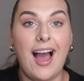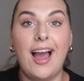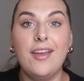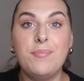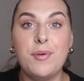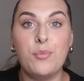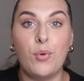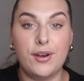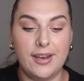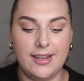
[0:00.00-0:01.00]
I've been
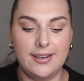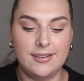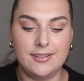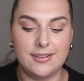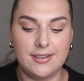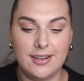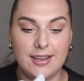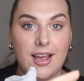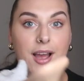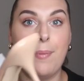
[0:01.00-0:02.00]
wanting
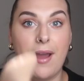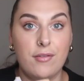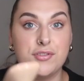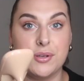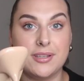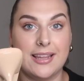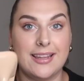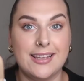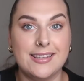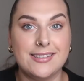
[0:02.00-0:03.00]
a pair of shoes like
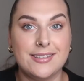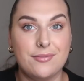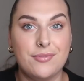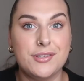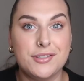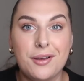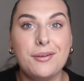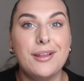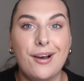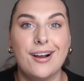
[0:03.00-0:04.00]
this for so
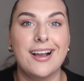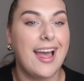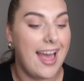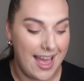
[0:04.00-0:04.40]
long,